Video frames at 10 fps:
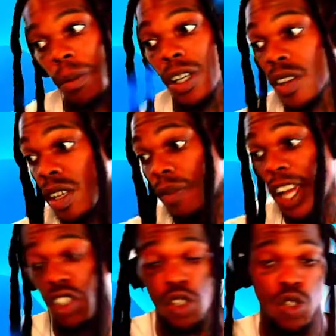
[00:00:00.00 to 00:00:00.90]
Because if I
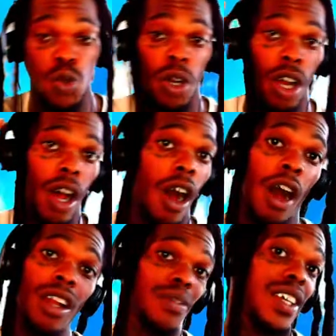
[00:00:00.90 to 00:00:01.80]
just do
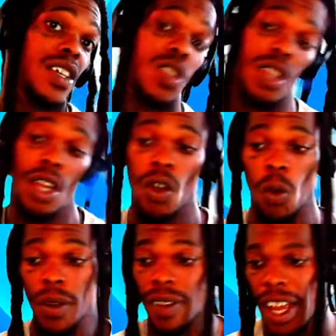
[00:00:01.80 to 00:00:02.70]
all of this
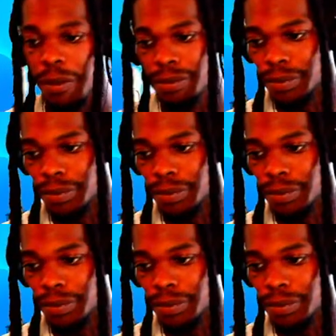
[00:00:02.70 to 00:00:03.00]
one time,